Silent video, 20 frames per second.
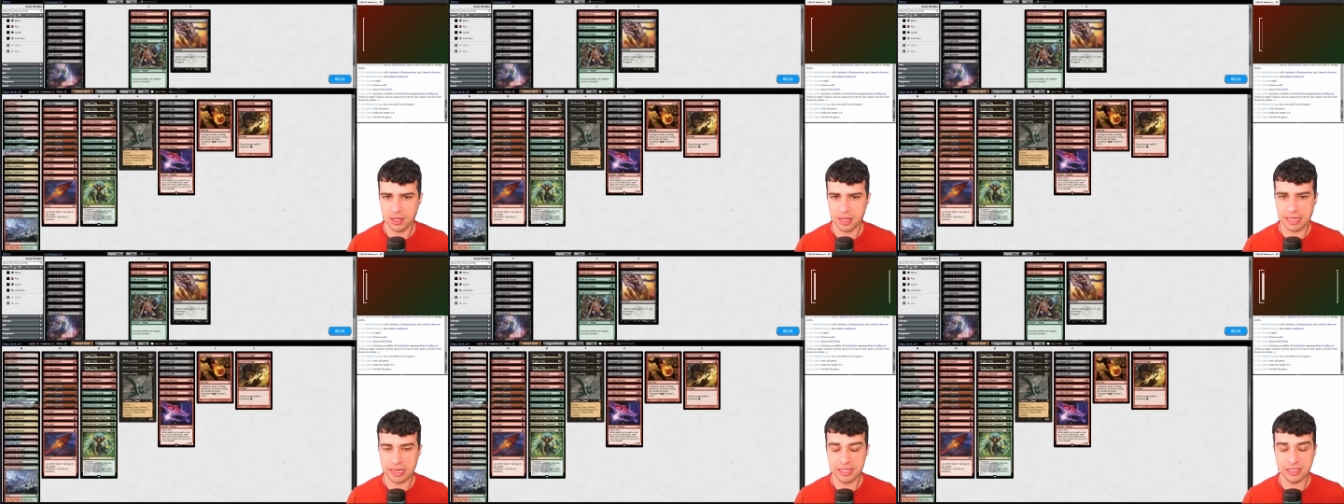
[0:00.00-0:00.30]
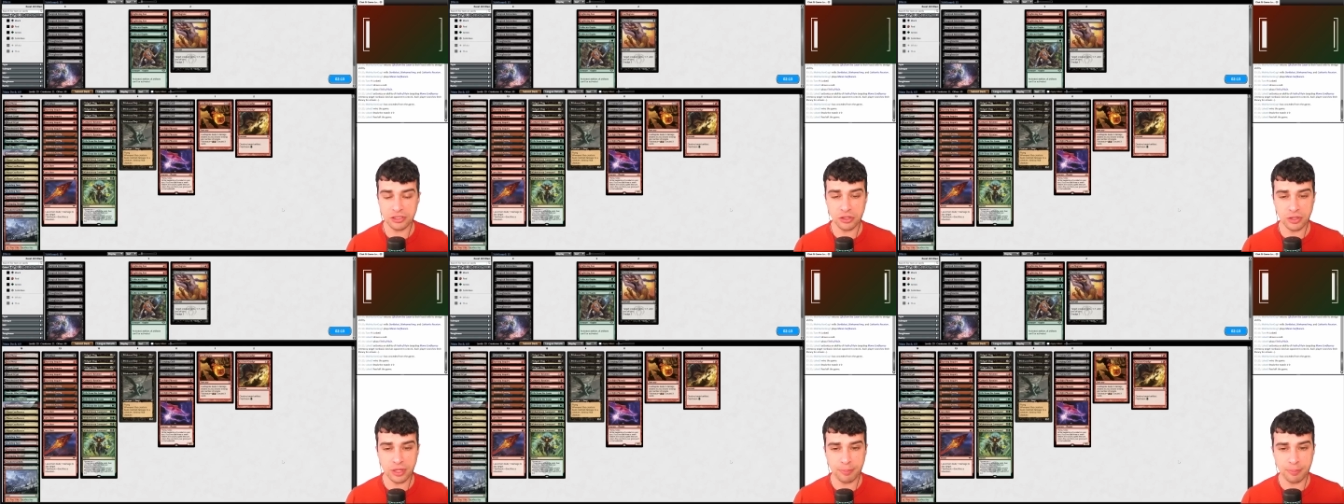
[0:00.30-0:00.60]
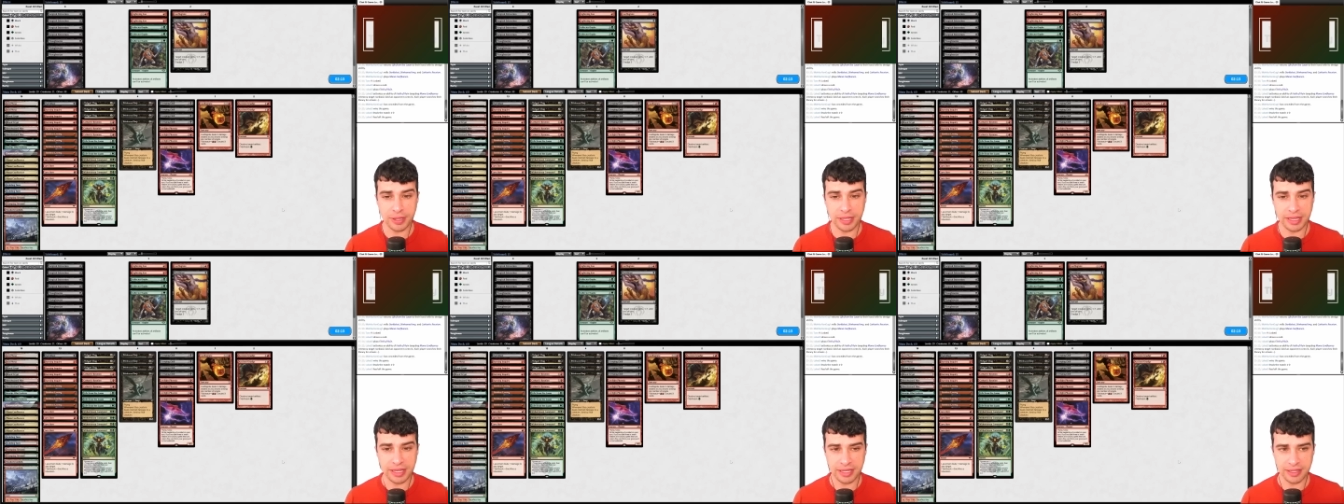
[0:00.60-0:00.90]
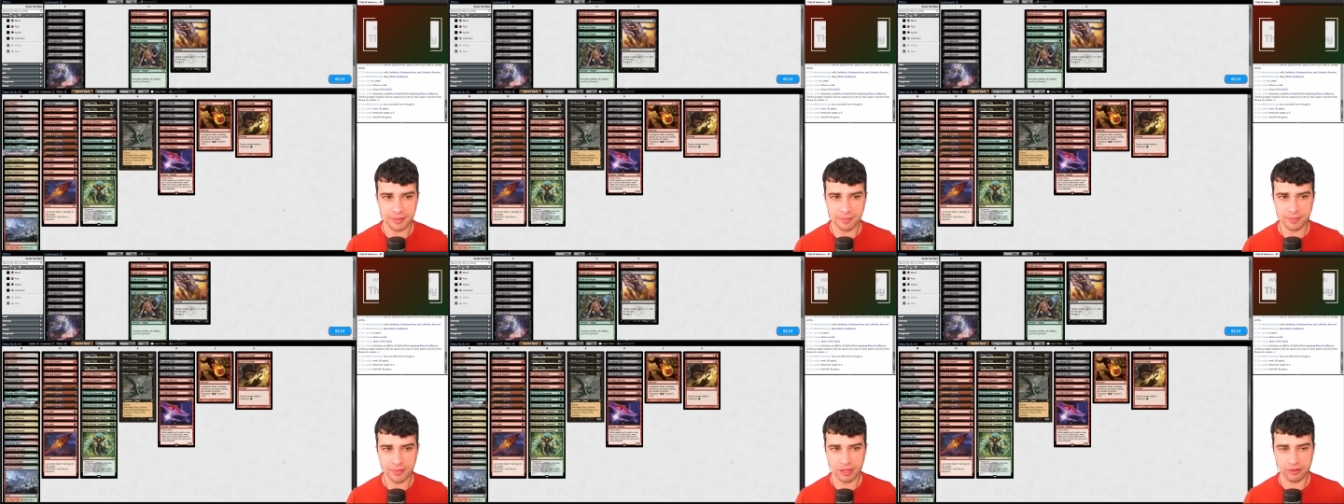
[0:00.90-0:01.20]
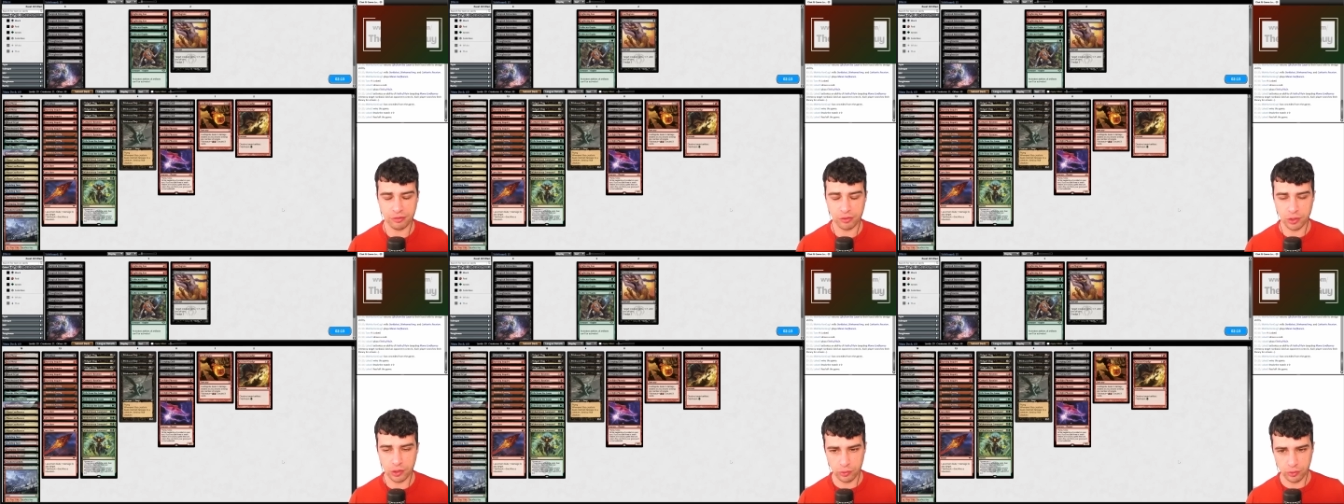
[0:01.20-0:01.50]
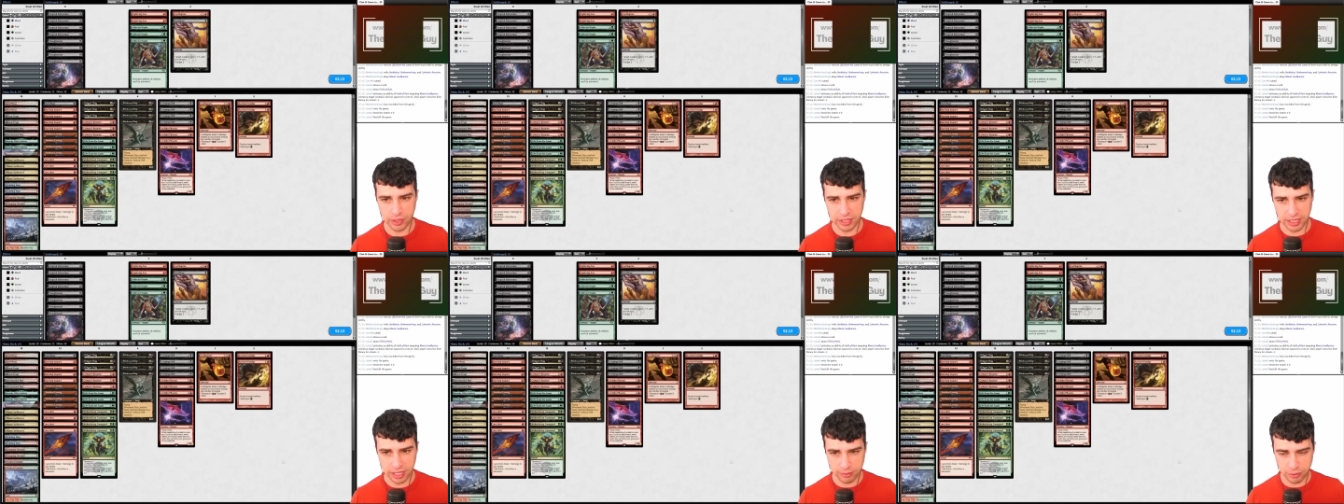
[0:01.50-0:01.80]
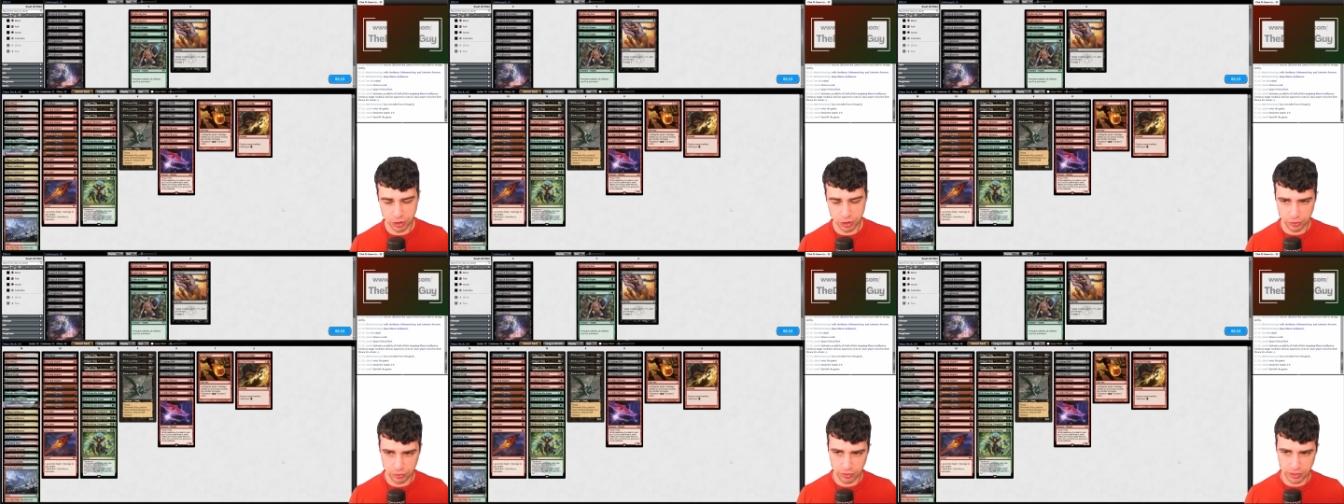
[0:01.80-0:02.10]
At least on the play. If we win game
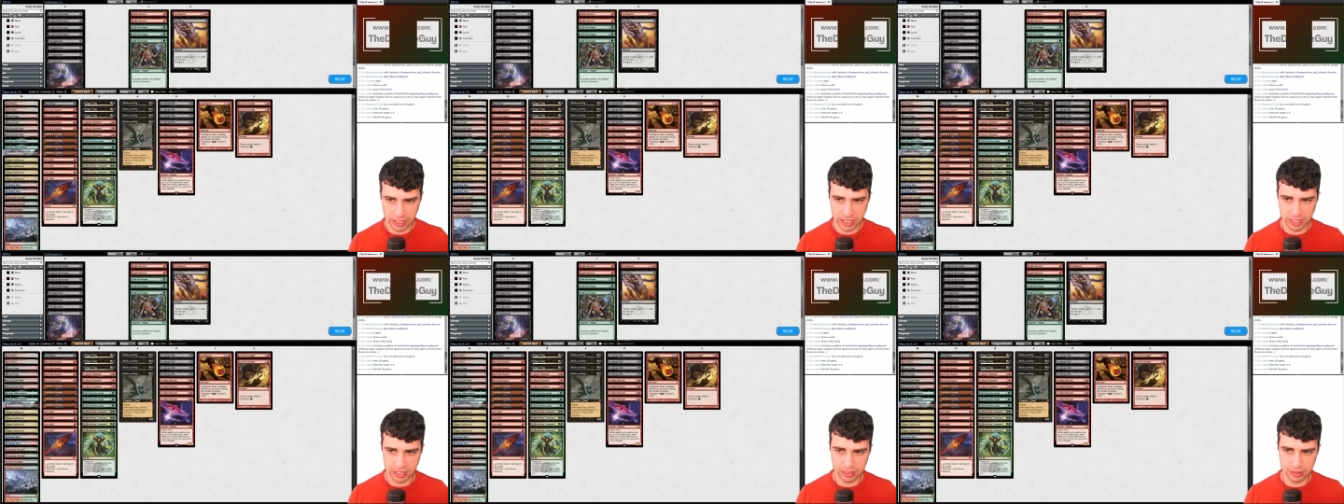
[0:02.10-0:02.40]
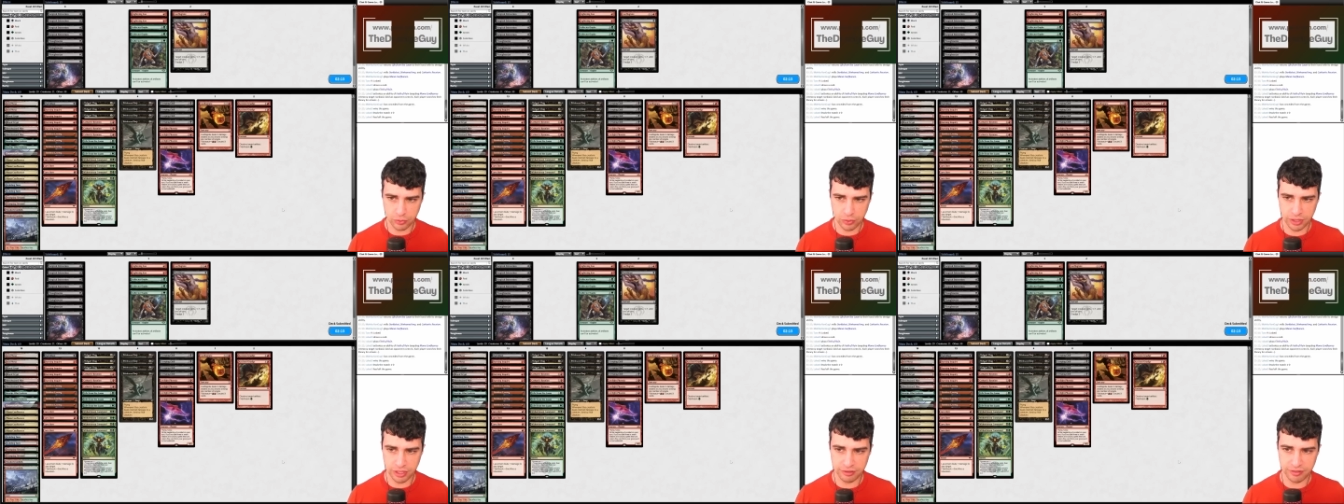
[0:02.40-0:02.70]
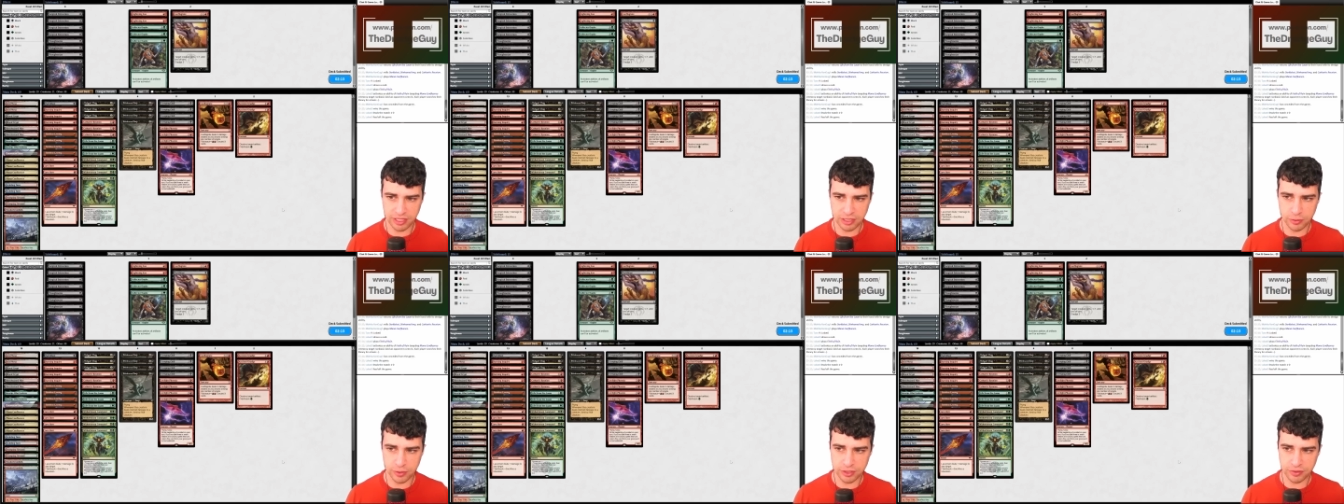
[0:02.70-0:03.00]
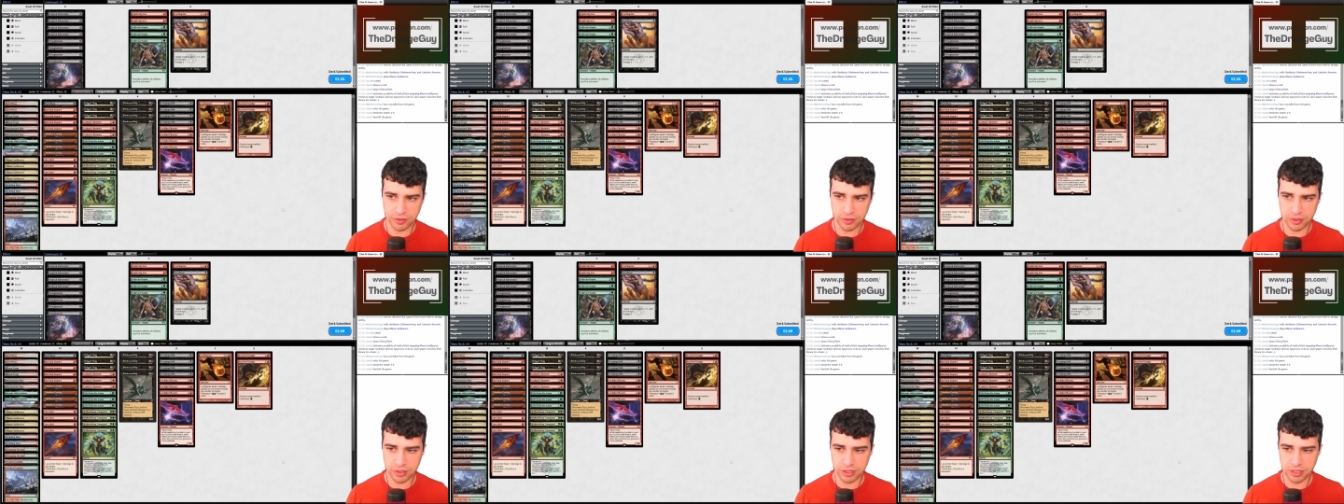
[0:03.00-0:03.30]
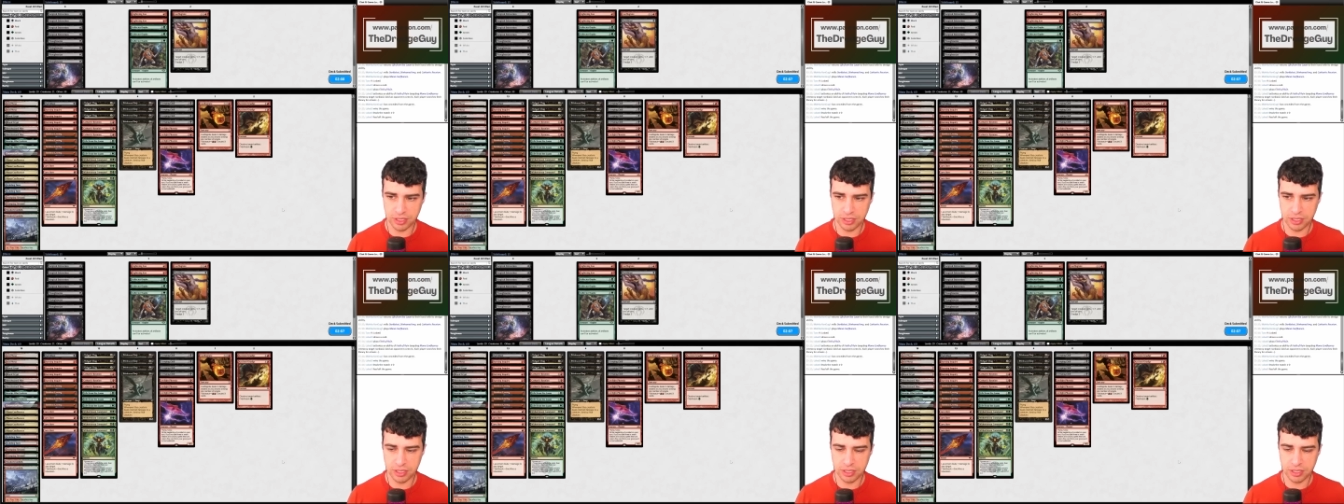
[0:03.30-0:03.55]
2, we can re-evaluate for